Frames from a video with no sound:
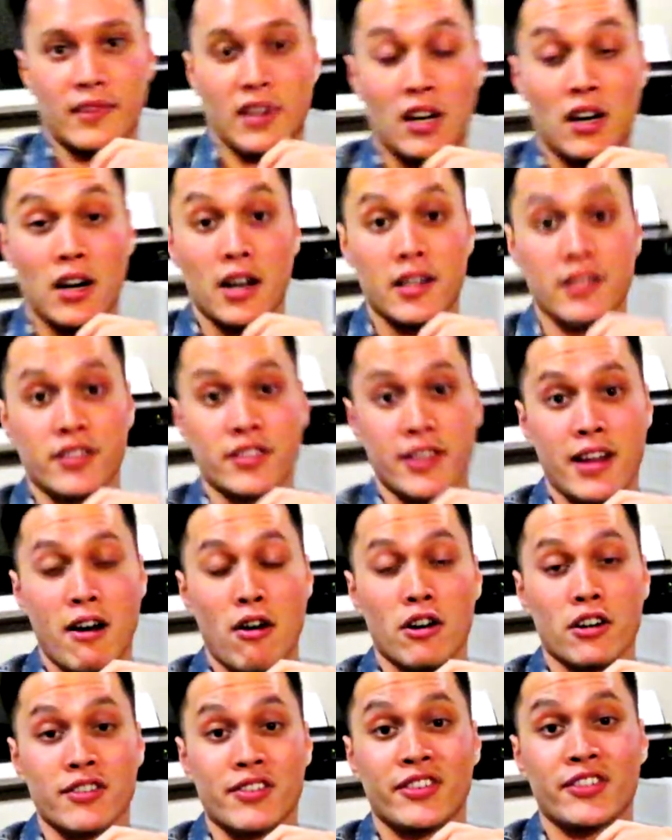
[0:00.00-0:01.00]
All right, so now
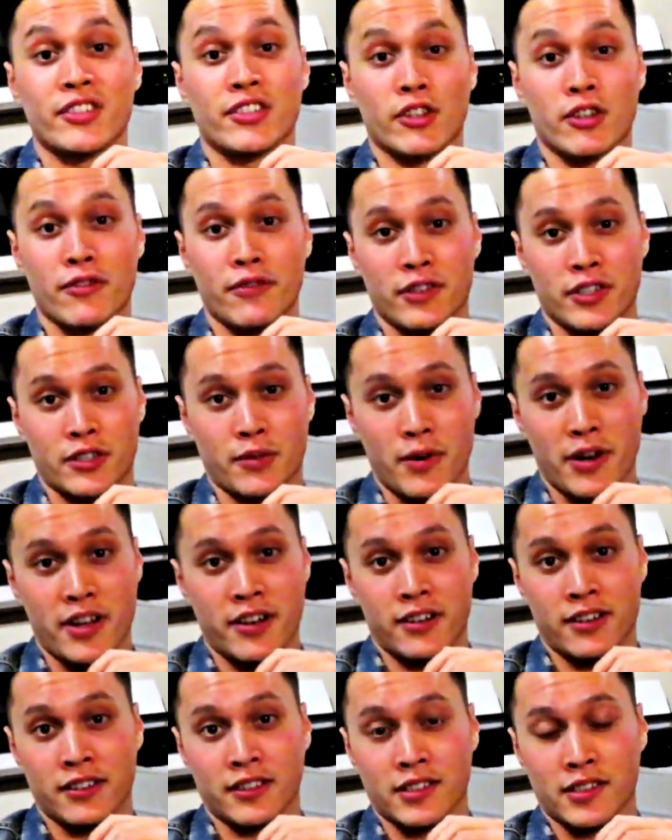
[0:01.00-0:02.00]
our service
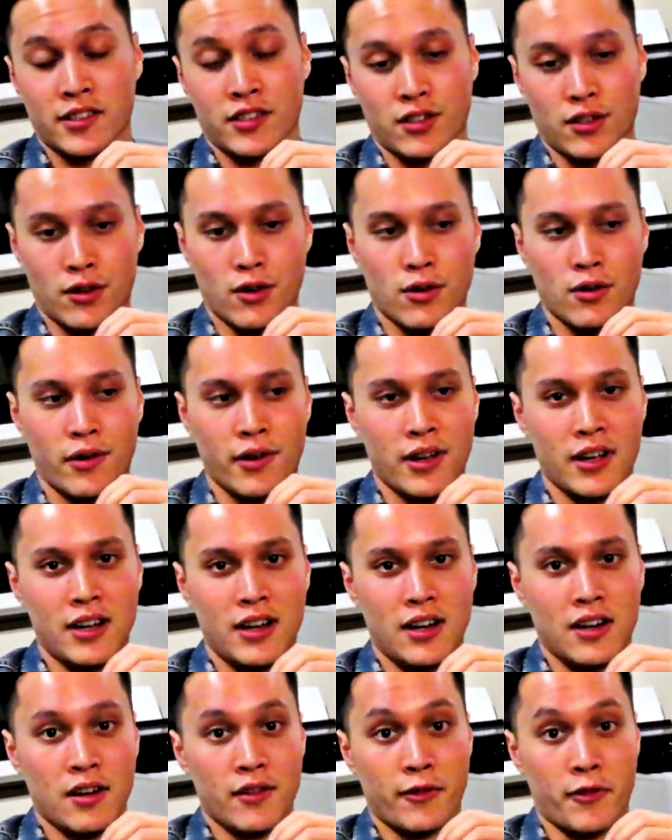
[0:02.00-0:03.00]
rating. So
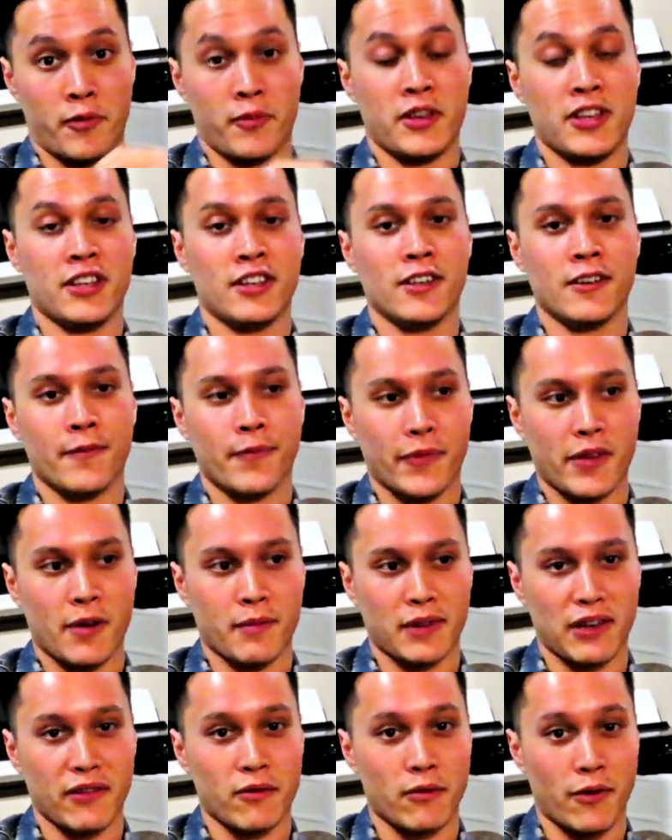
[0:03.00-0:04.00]
for me, I'm
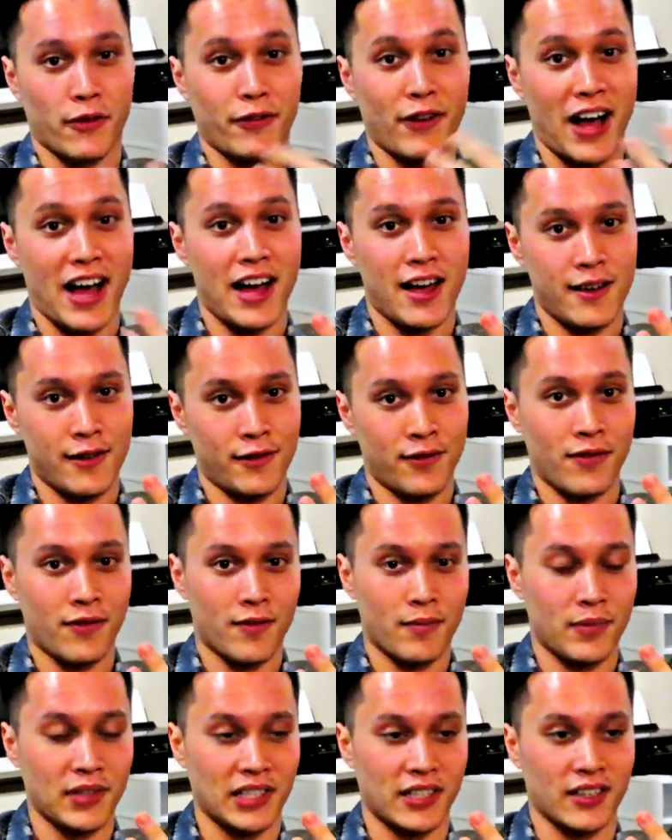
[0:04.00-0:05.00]
gonna give them a
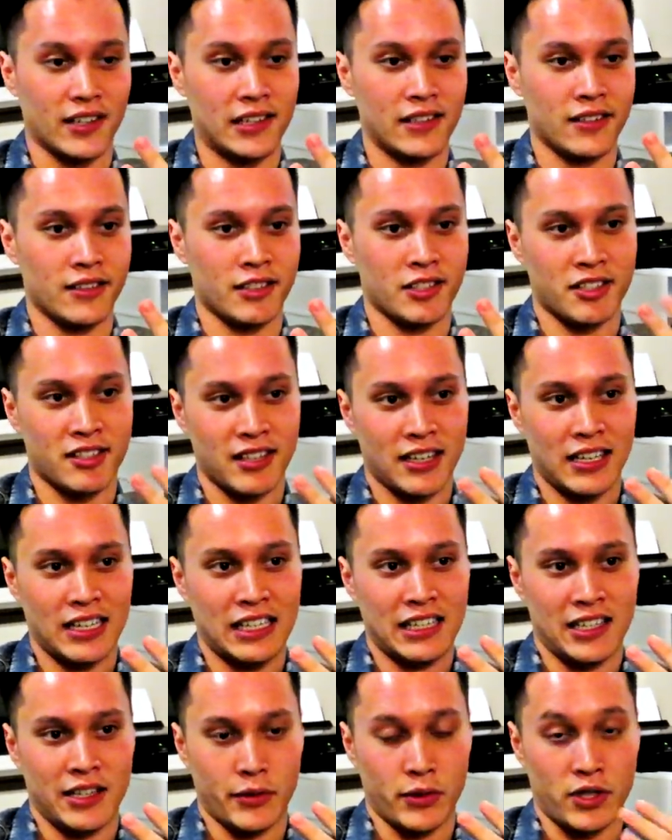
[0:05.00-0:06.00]
5 because
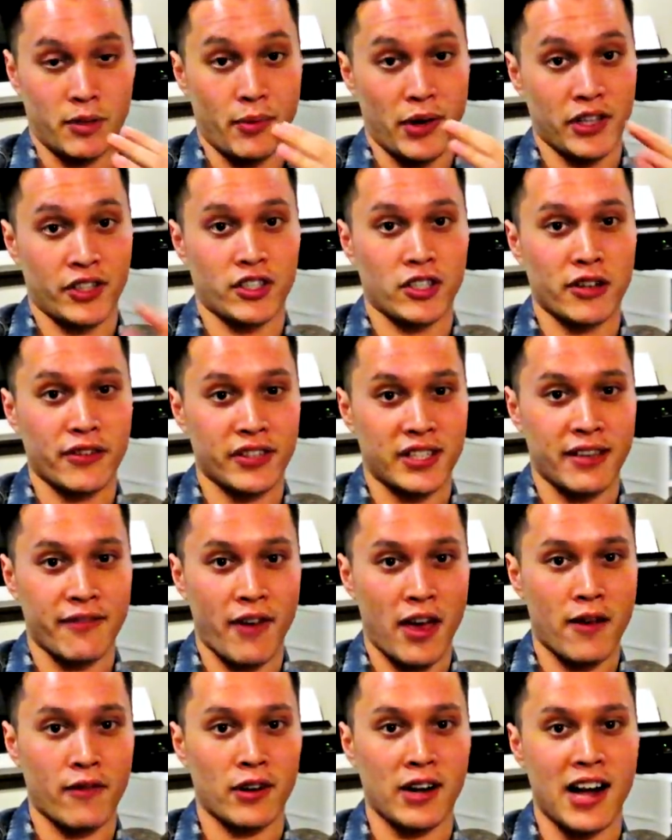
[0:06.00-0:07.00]
it was the best service I've
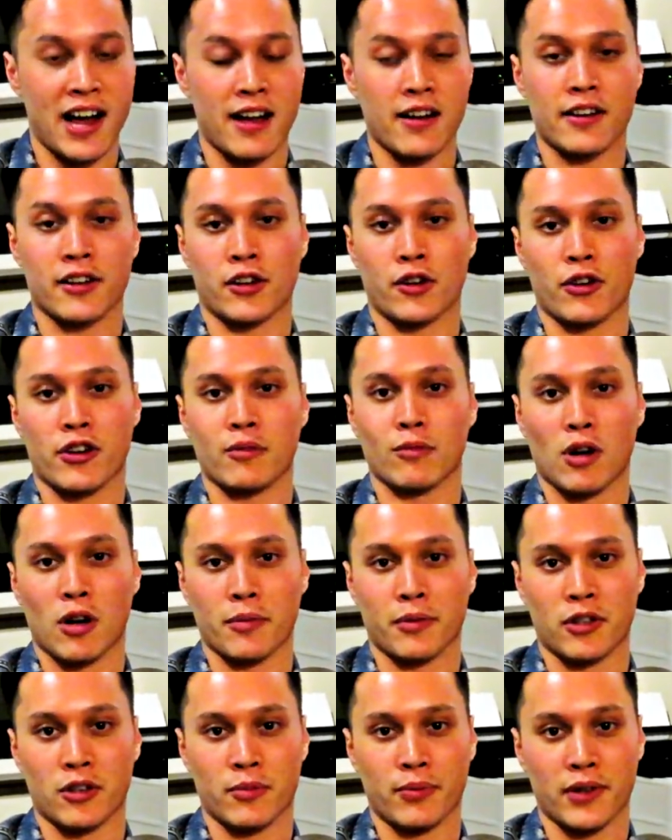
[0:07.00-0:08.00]
ever had at a Korean
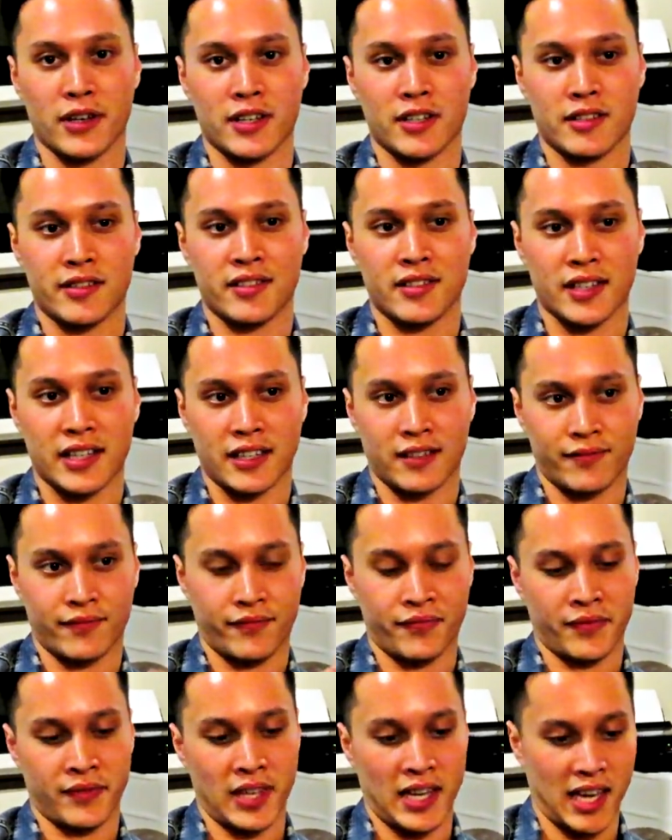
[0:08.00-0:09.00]
barbecue place.
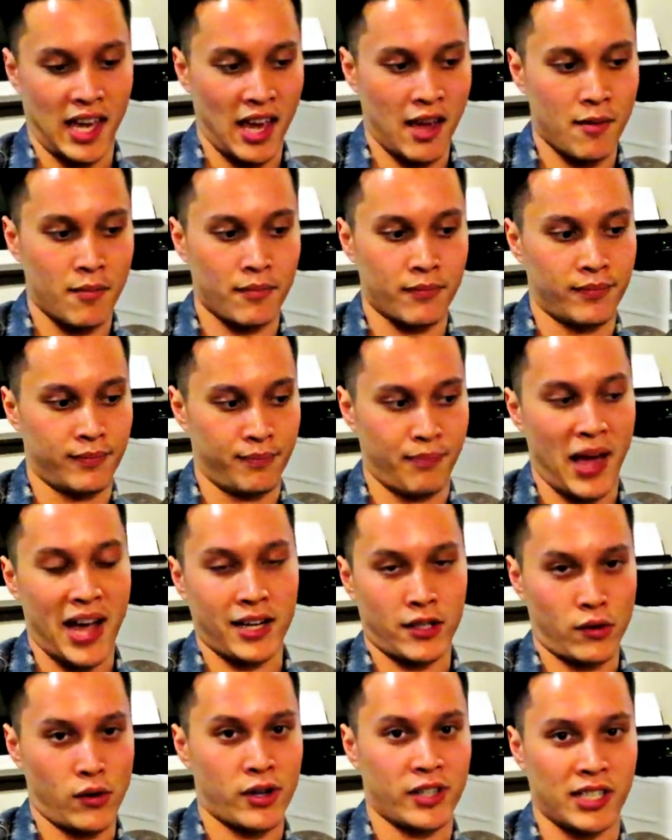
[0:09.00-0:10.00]
Like they came
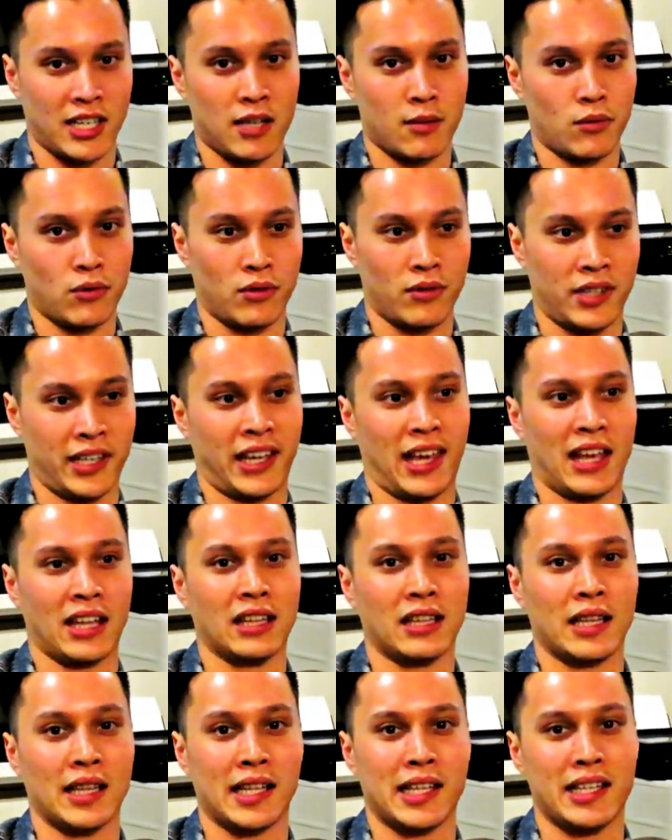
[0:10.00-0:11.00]
back to our table like
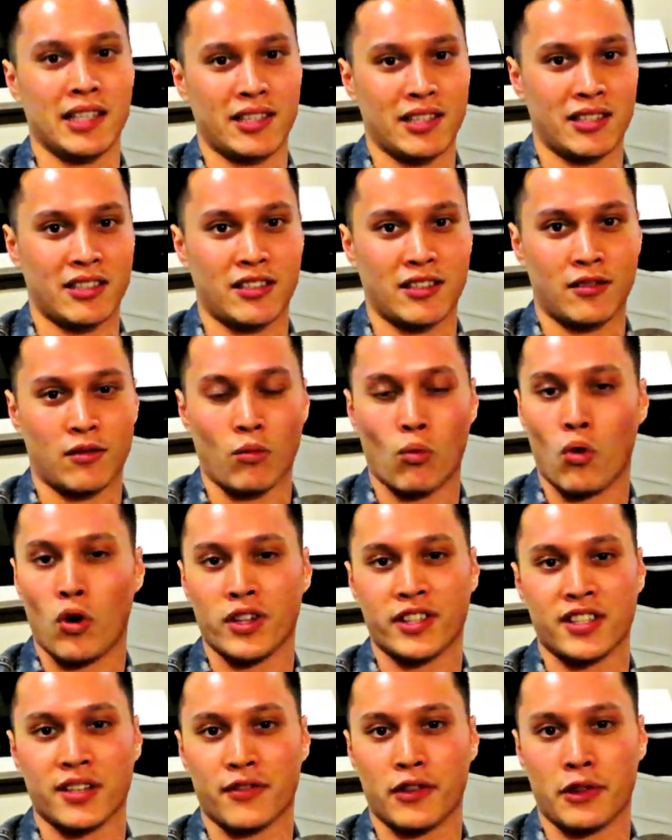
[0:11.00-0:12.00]
at least
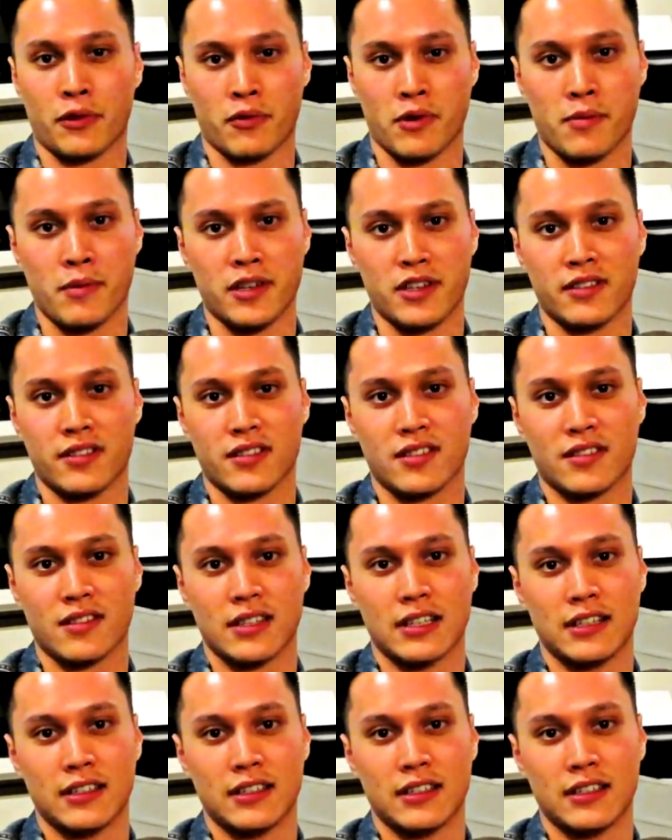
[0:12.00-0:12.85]
once every 3 minutes.